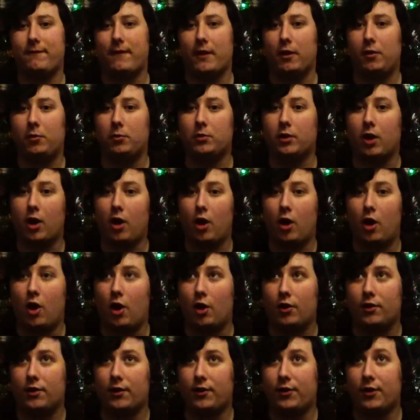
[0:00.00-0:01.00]
filmed
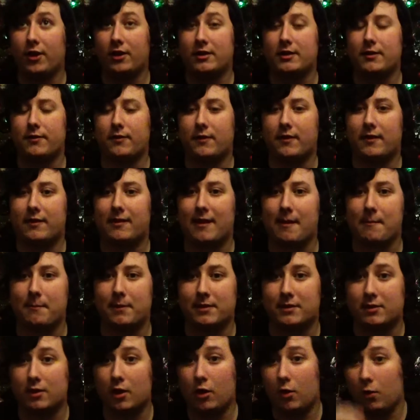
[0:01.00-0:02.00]
on the 30th of
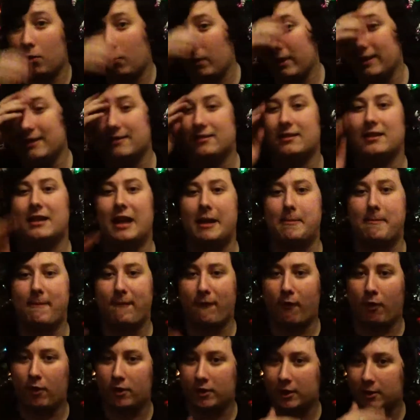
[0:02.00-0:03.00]
December, so it's the day
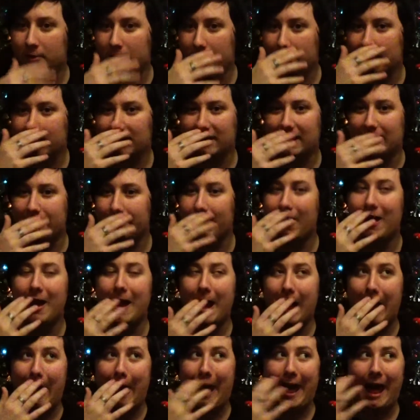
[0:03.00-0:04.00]
before New Year's Eve,
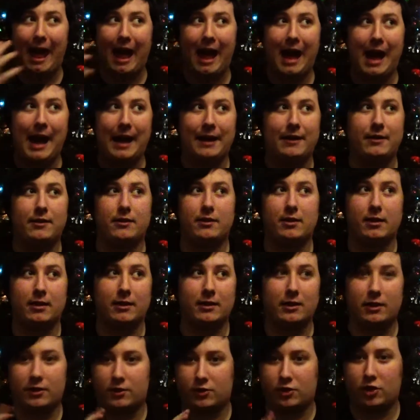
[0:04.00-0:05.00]
and
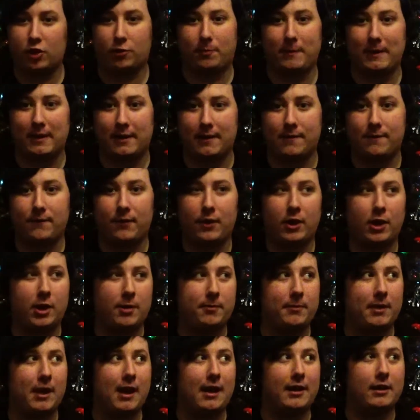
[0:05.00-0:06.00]
it's just been
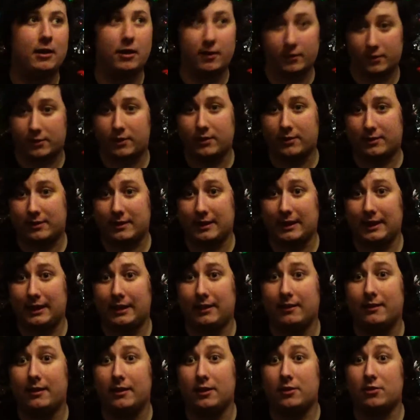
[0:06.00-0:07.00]
confirmed I'm going to go
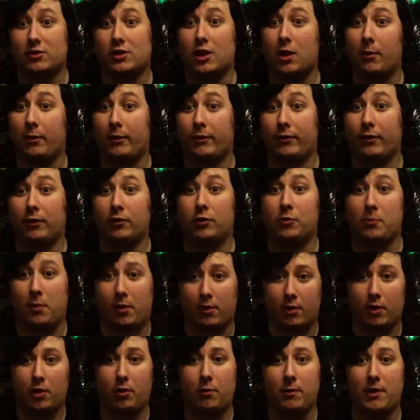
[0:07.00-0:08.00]
see the new Star Wars film
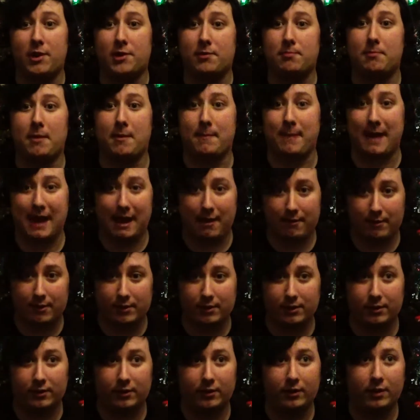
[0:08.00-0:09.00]
tomorrow with my
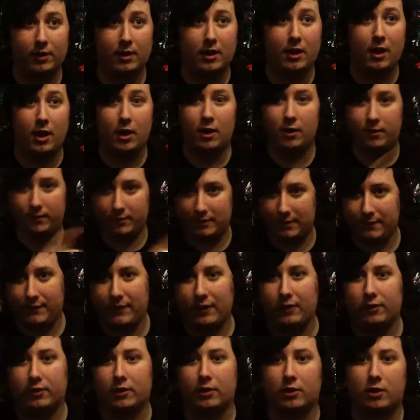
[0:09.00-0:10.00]
parents, and obviously
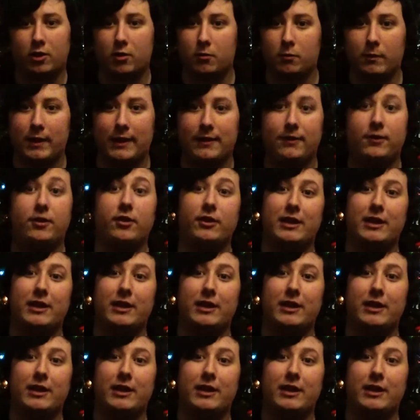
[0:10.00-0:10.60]
Phil's going to come with, so